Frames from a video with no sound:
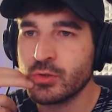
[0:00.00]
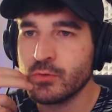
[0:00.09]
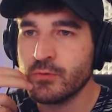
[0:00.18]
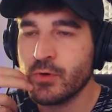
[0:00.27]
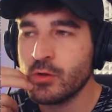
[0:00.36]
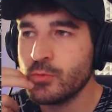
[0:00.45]

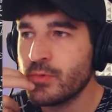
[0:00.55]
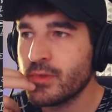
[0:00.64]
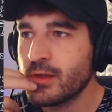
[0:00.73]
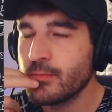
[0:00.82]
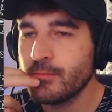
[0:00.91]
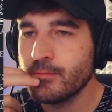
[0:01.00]
volume
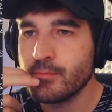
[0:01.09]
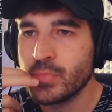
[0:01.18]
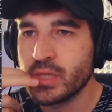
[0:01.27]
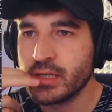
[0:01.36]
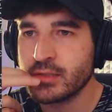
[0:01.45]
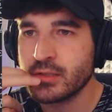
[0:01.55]
thing,
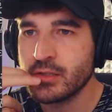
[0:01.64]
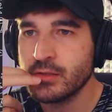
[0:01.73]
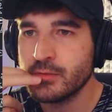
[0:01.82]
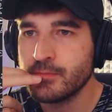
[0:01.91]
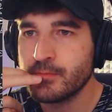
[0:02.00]
but that's good.